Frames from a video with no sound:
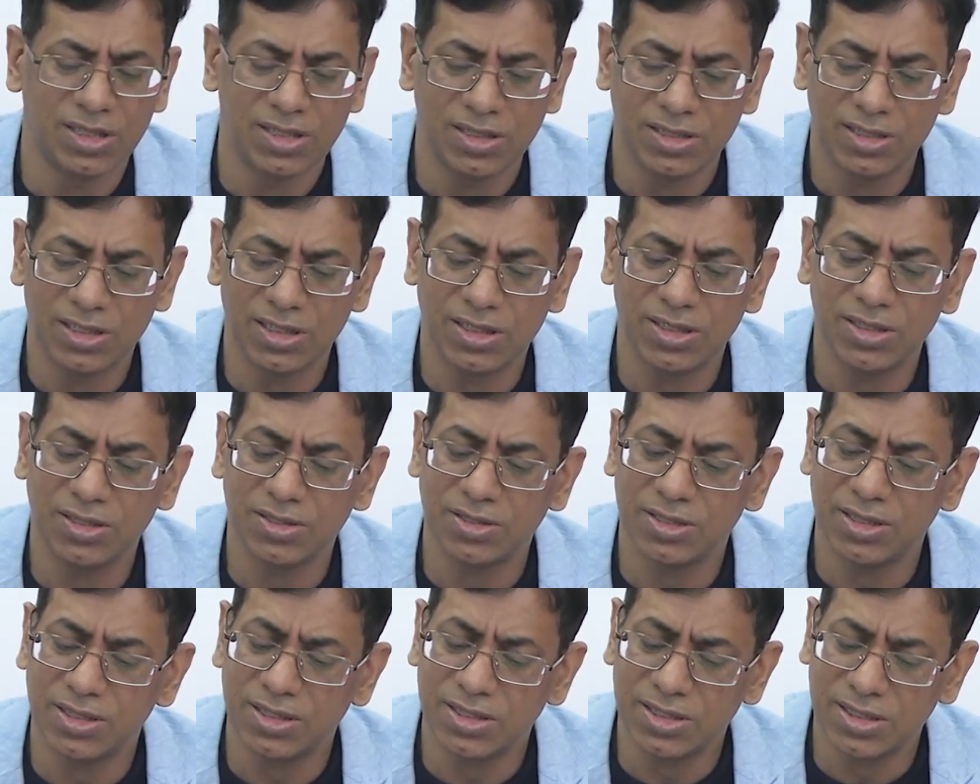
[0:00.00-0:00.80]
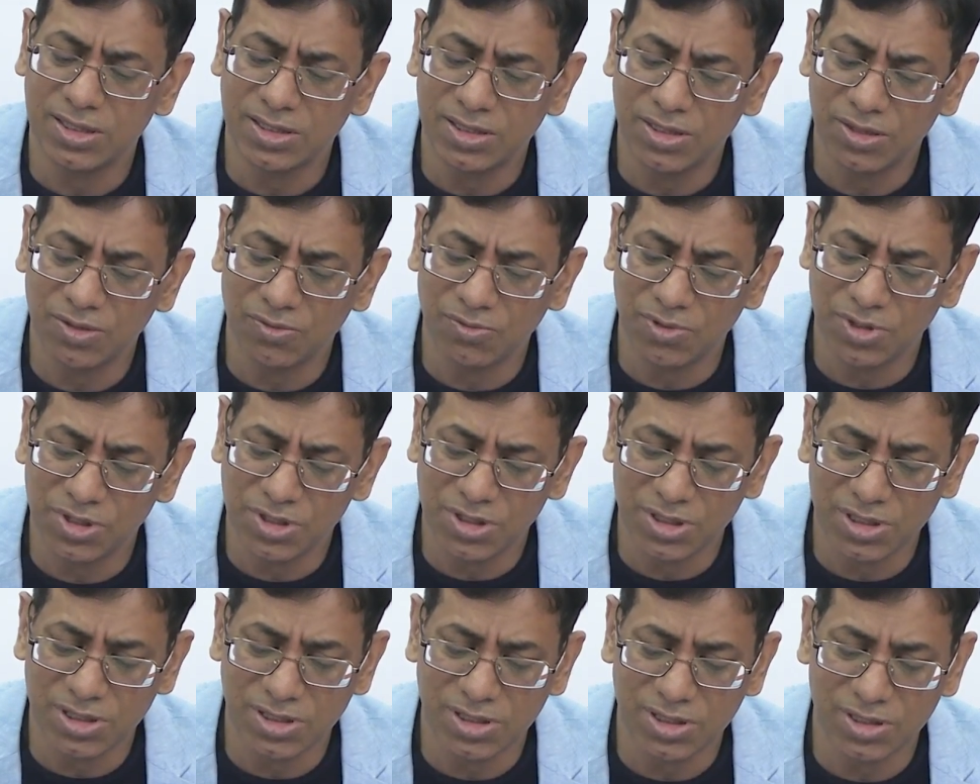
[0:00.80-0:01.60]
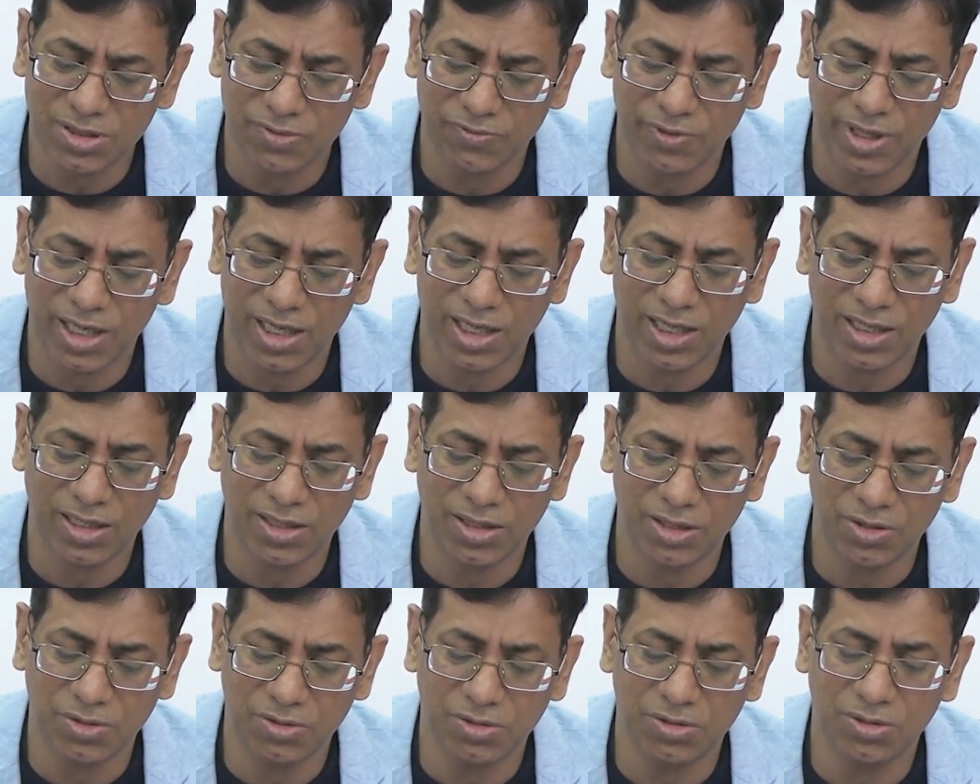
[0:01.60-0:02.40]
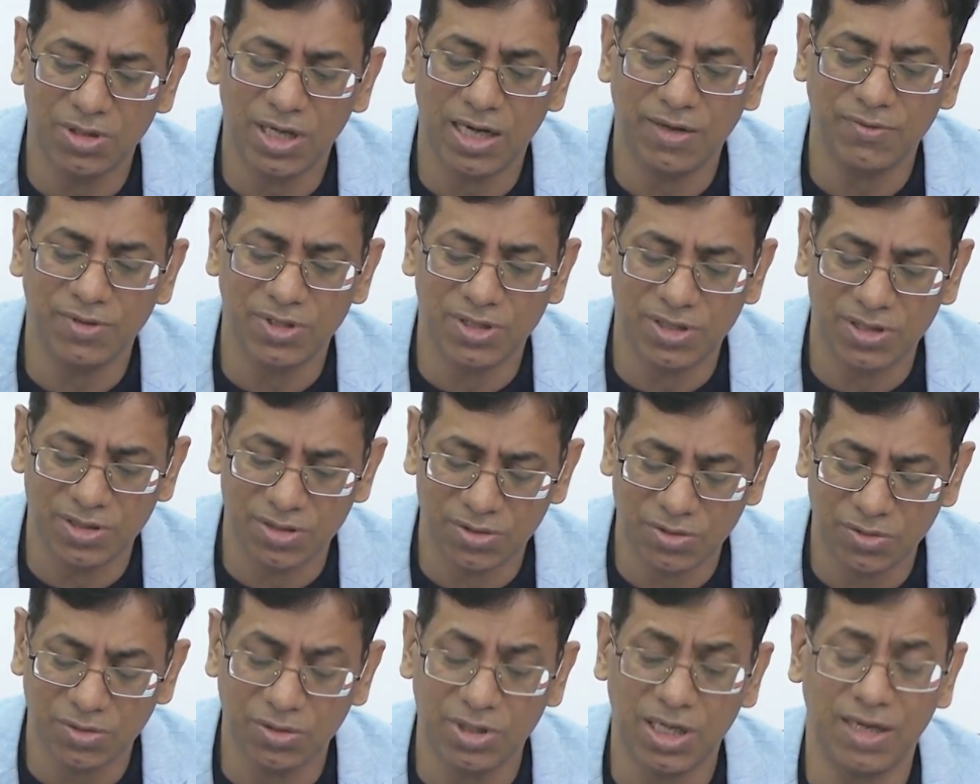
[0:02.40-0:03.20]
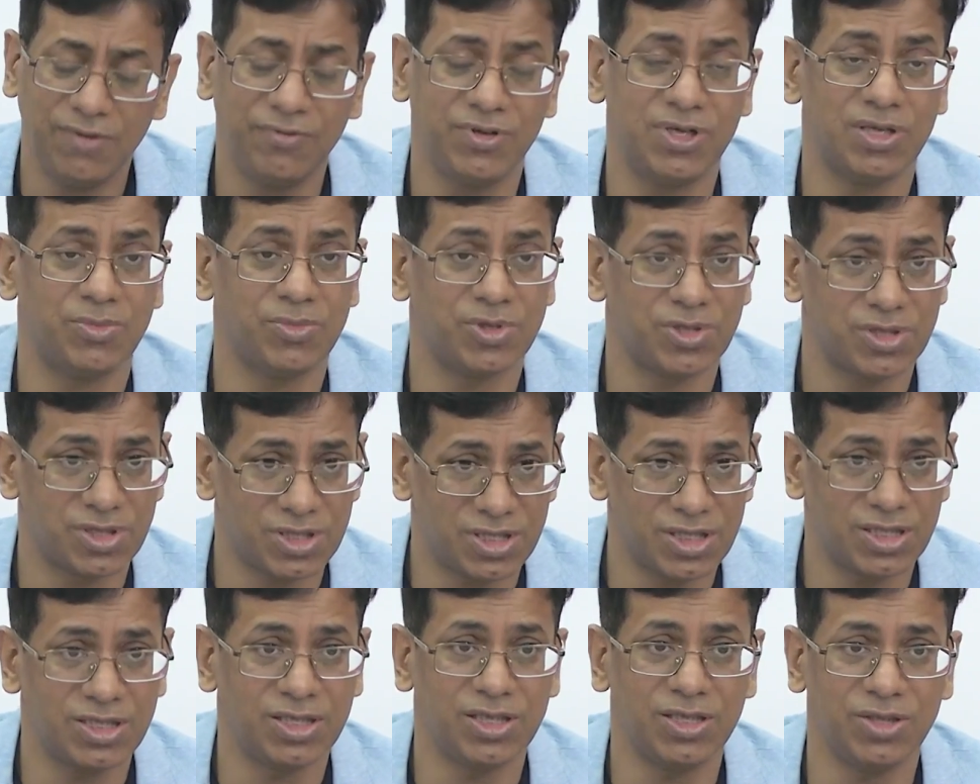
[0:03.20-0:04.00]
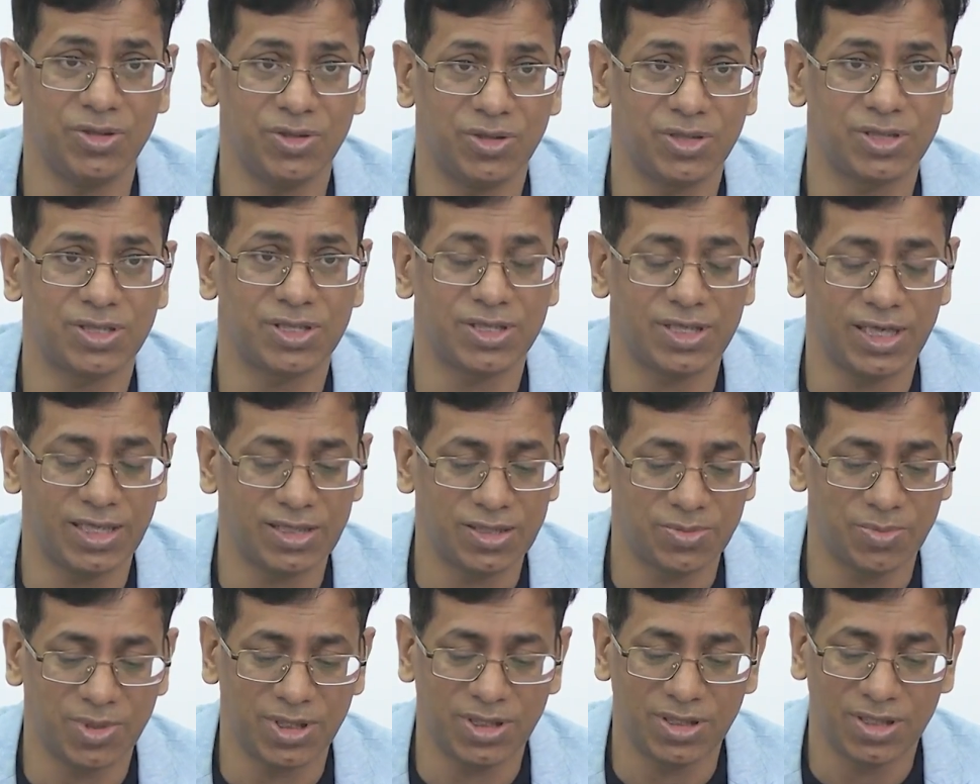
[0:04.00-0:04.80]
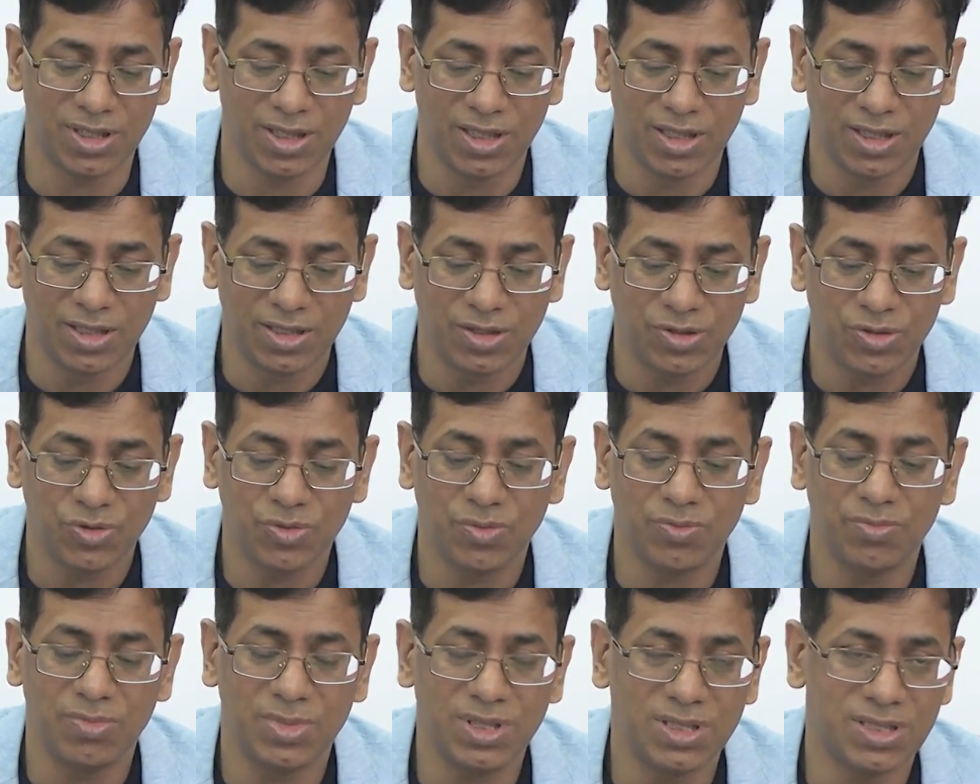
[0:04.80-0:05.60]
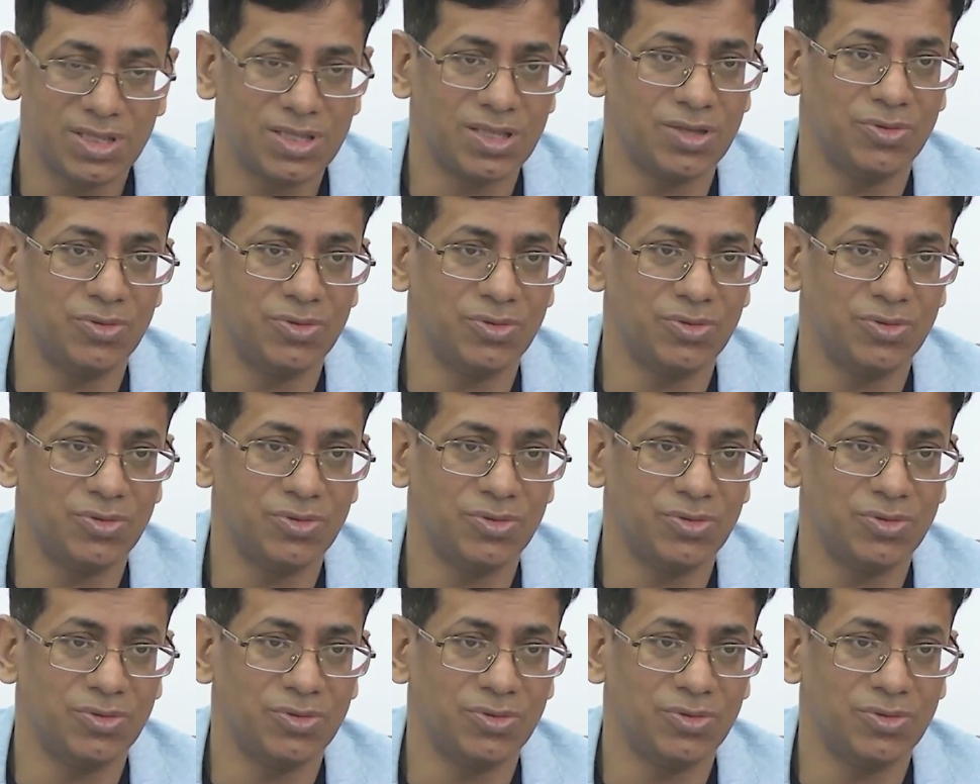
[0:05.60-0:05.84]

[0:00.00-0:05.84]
There are certain questions where you could have demonstrated your strengths, but you missed